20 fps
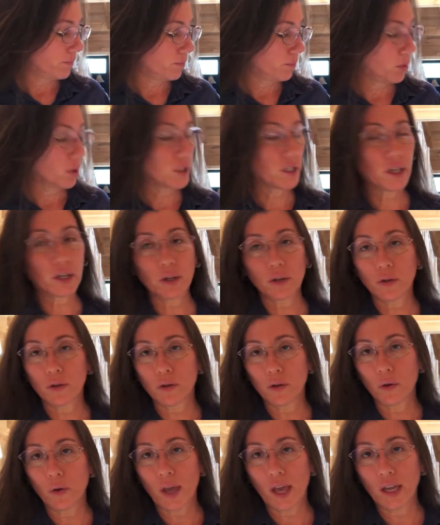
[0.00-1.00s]
particular
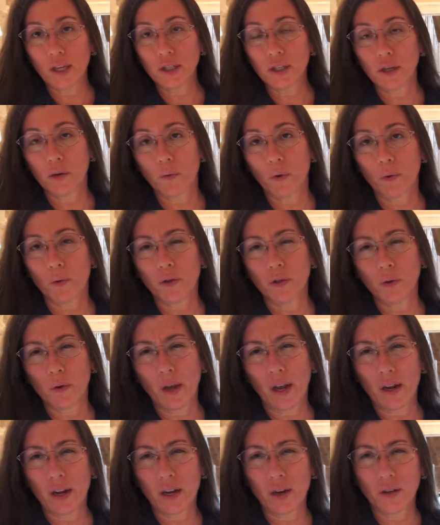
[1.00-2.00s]
location and what we're doing
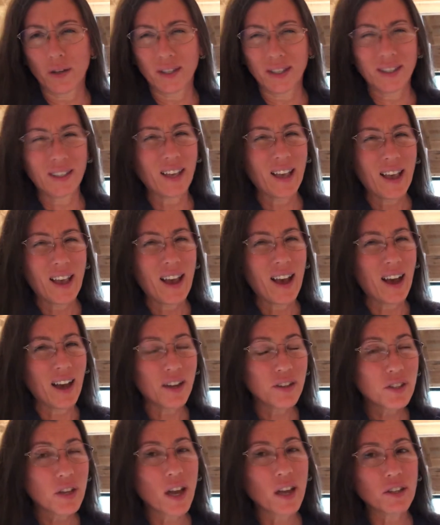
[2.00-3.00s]
out here is a
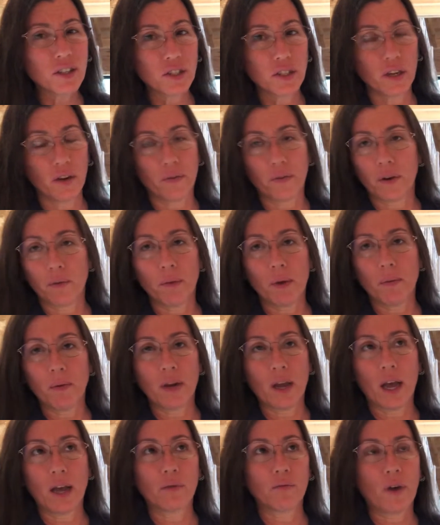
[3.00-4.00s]
touch different, maybe
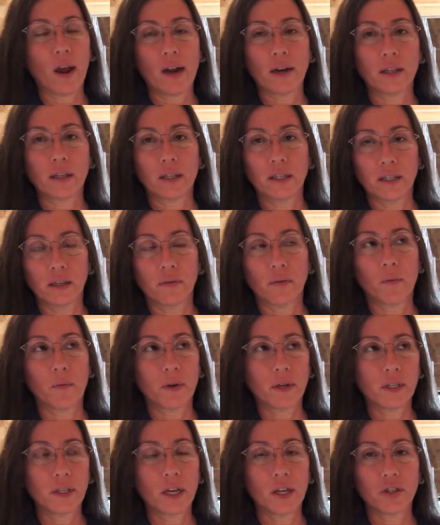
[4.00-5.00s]
not radically different,
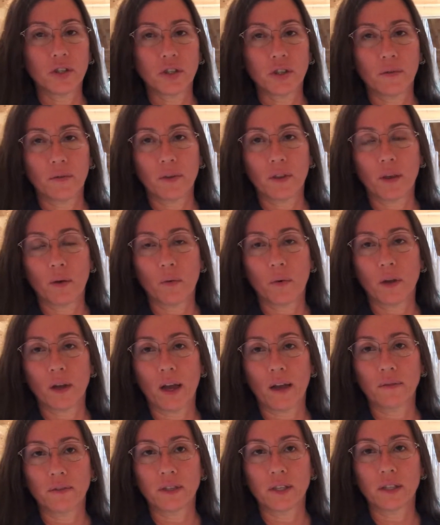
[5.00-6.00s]
but a touch different than what
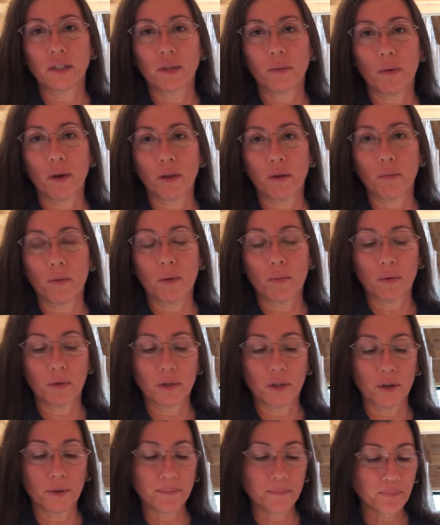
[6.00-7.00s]
I've seen some other people
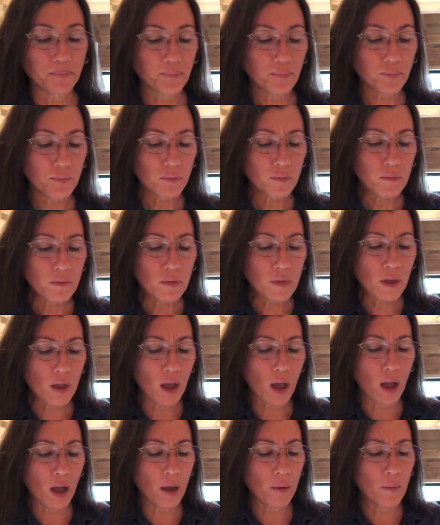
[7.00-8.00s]
do.
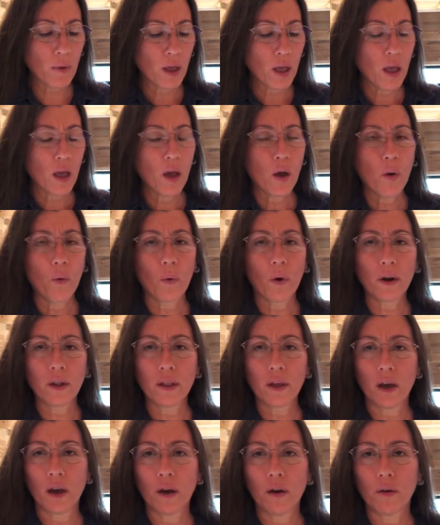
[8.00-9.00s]
Um, one of
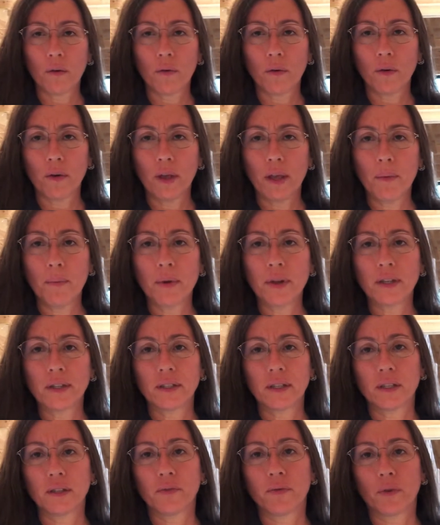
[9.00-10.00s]
the
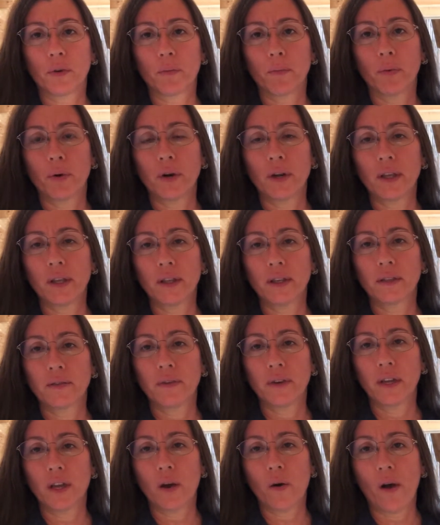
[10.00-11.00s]
impetuses for putting this
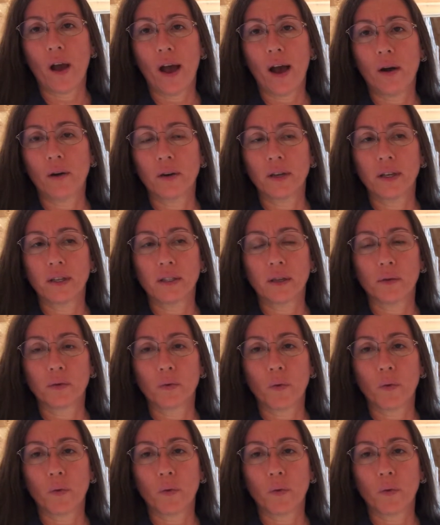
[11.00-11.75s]
video out is I was